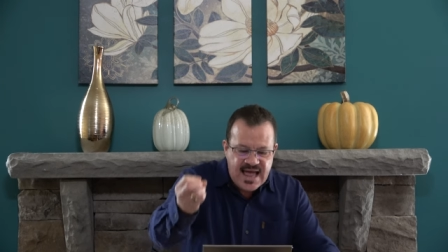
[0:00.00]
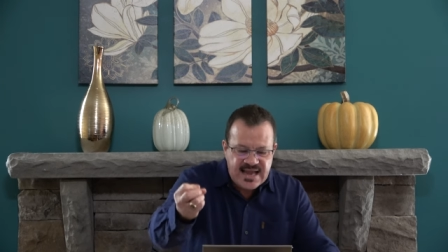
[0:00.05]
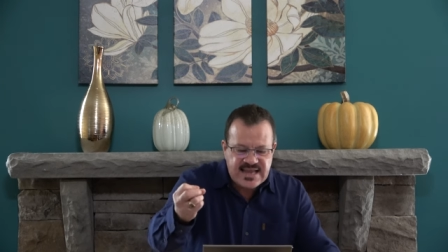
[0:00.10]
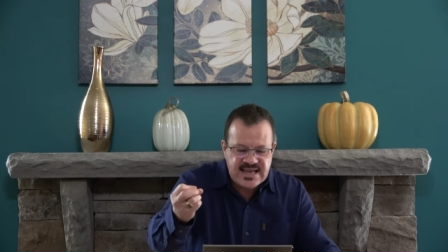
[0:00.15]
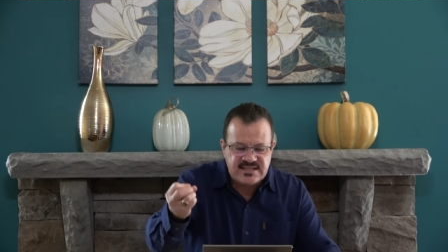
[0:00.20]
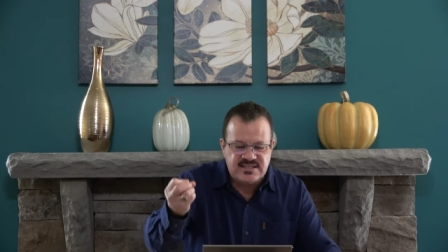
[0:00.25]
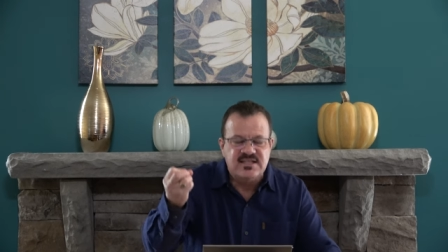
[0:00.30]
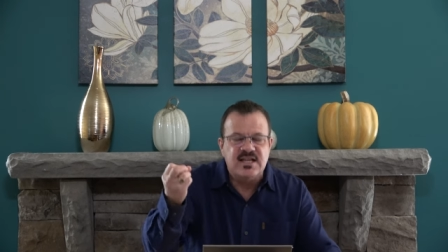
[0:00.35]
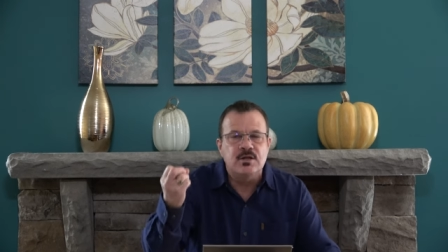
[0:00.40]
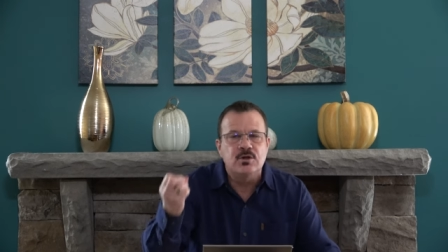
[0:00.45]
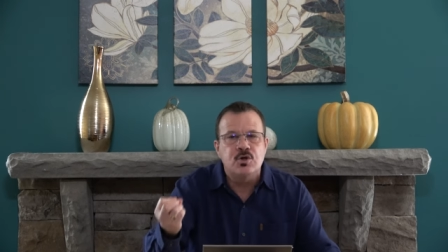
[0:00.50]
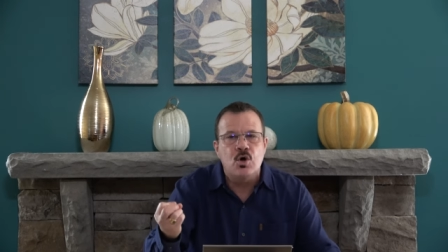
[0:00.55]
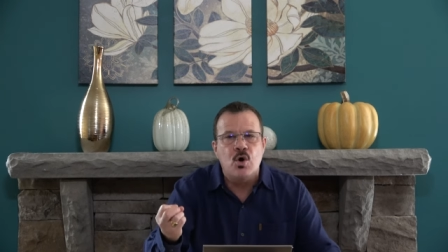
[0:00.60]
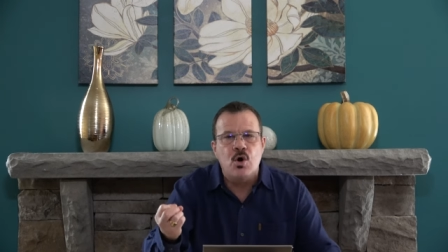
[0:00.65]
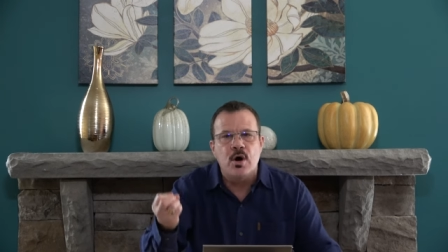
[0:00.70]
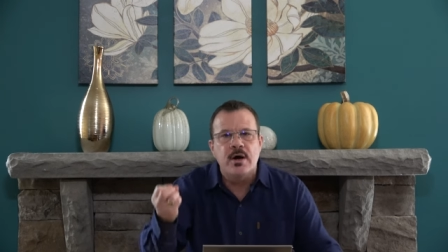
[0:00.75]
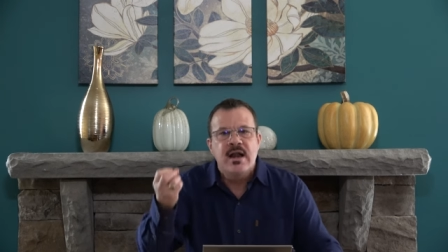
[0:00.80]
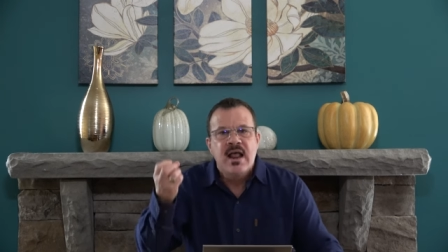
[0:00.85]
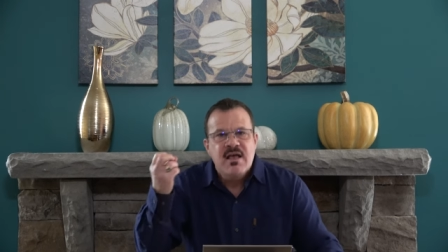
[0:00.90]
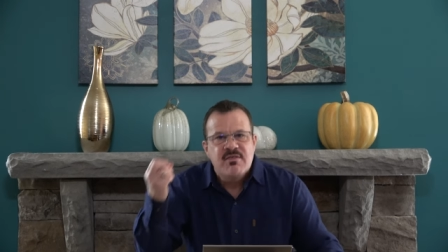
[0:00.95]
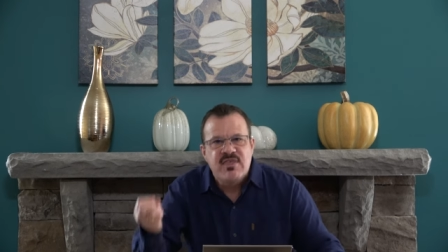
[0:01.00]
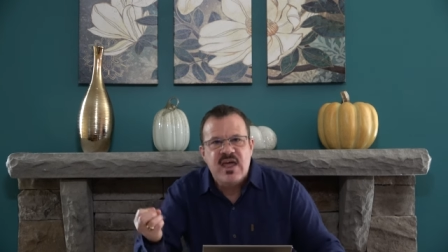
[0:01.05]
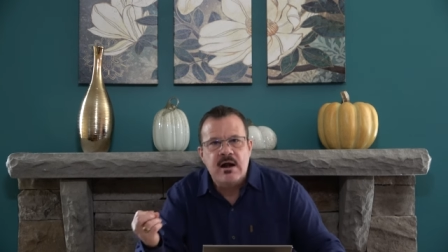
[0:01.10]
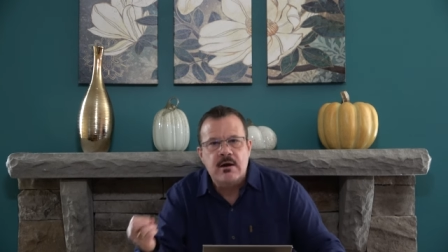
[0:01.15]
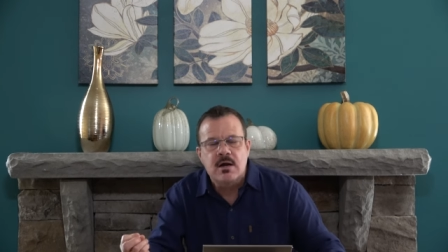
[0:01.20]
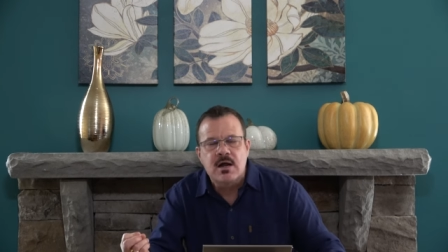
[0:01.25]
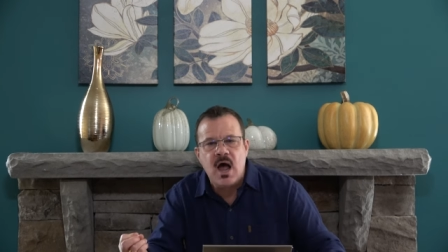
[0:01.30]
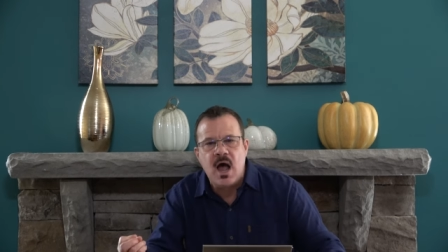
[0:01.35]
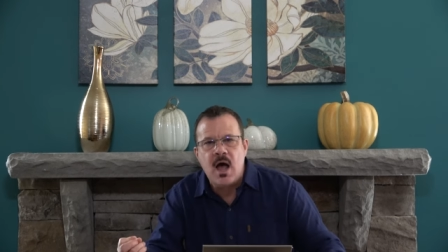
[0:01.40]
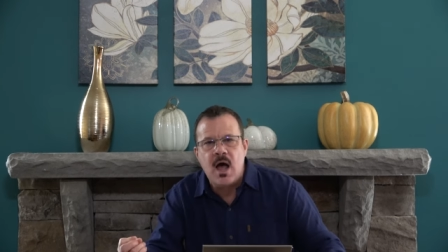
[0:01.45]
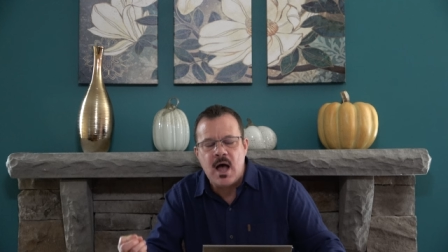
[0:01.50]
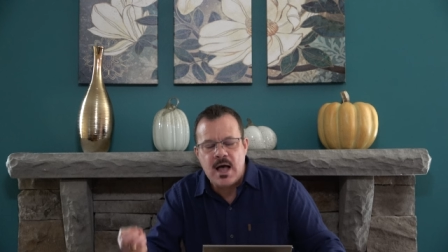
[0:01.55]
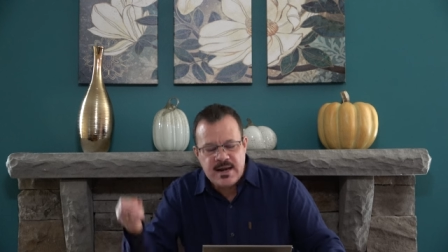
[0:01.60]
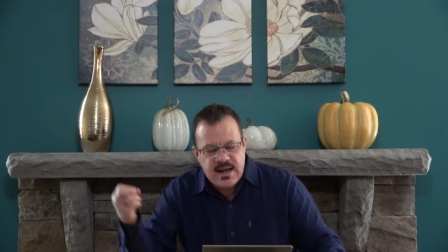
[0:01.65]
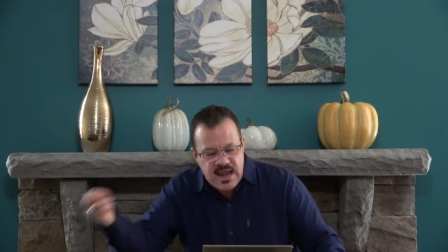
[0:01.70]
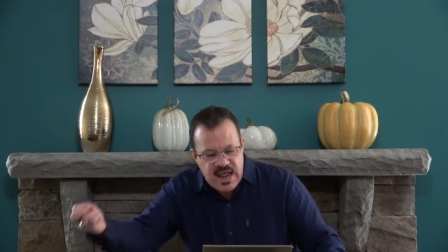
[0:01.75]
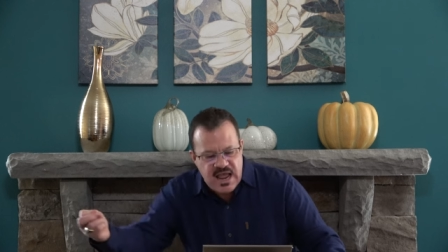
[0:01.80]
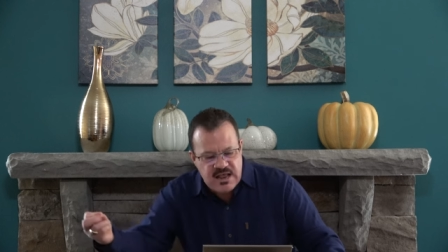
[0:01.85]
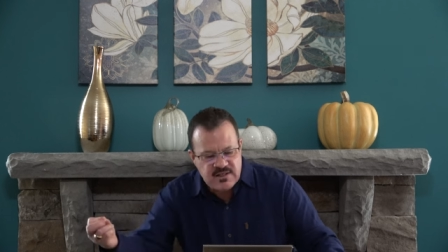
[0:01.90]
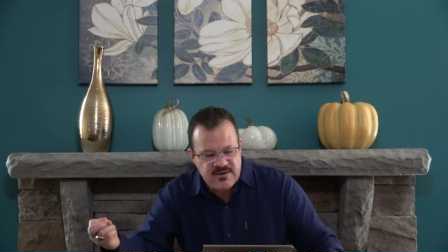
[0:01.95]
against the Lord their
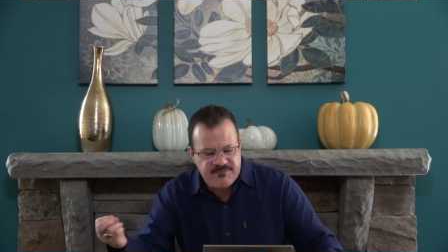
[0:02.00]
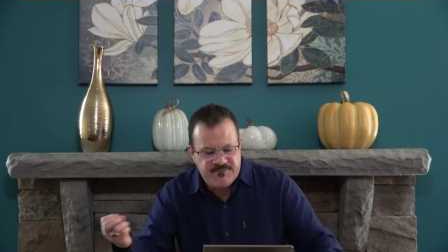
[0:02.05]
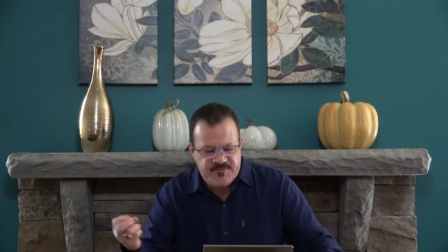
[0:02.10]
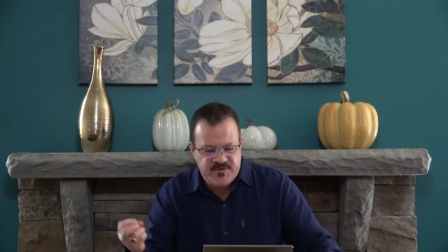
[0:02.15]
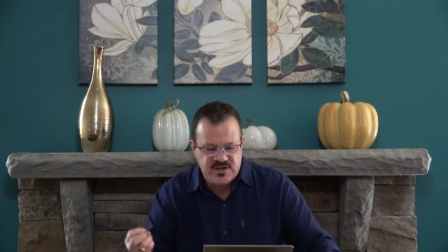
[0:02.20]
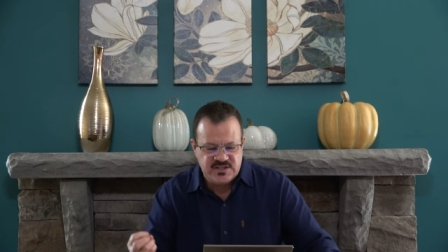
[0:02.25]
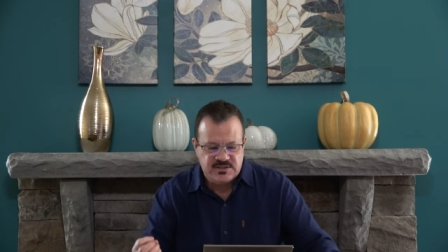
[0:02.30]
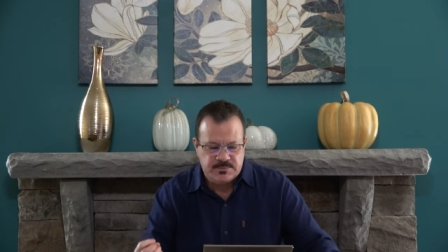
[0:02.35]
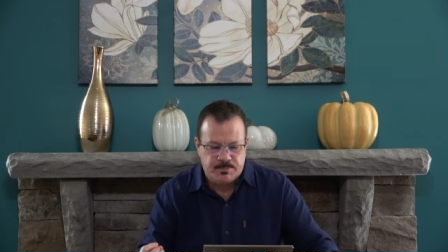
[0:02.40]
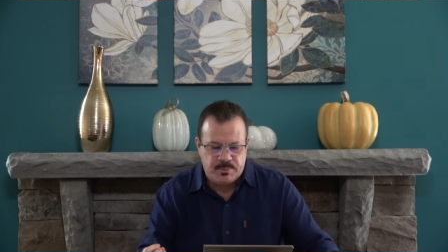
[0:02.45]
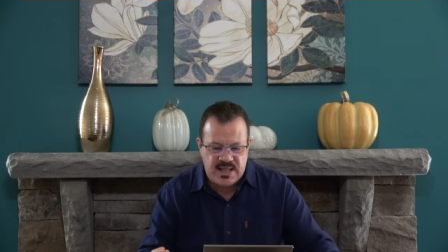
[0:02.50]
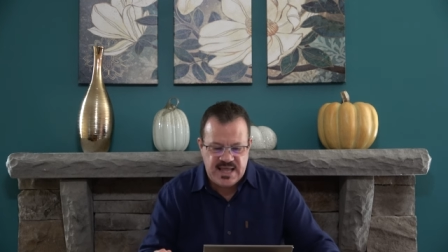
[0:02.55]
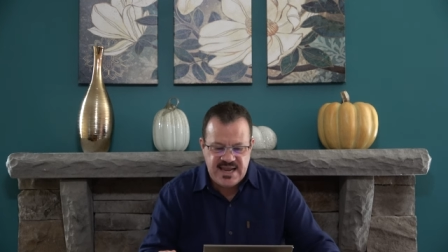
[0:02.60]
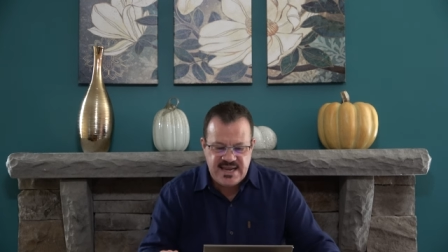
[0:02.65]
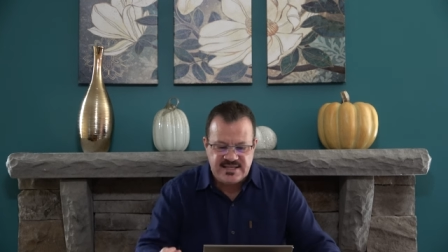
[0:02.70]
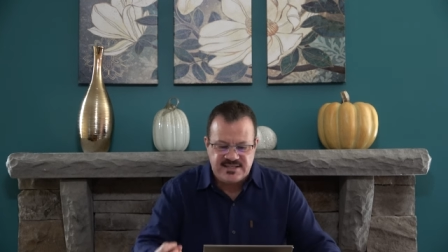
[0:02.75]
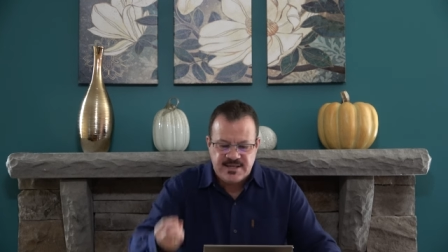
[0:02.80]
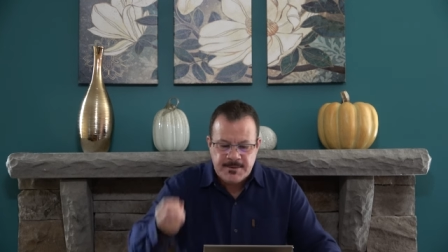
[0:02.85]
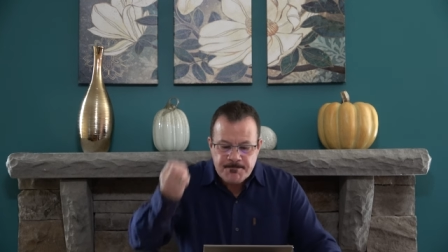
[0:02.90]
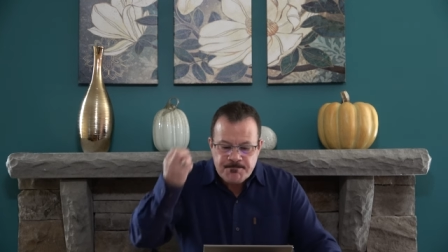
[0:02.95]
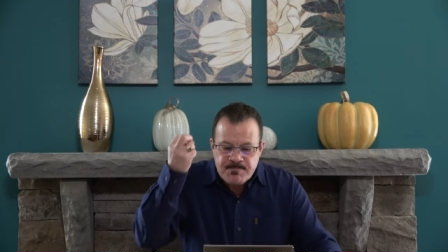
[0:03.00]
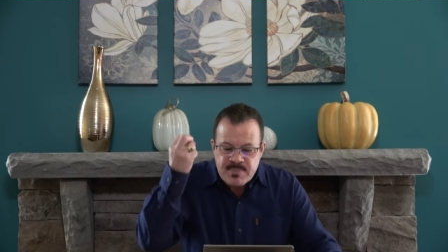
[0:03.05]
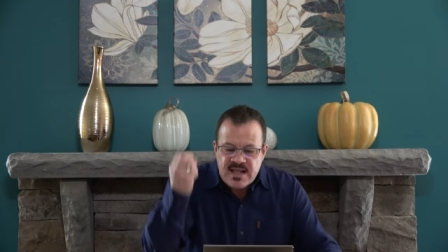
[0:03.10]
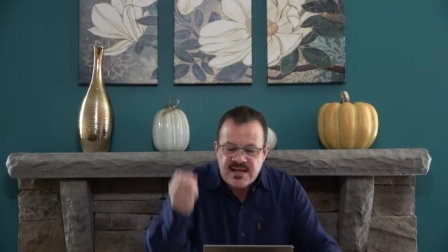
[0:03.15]
God in the first place.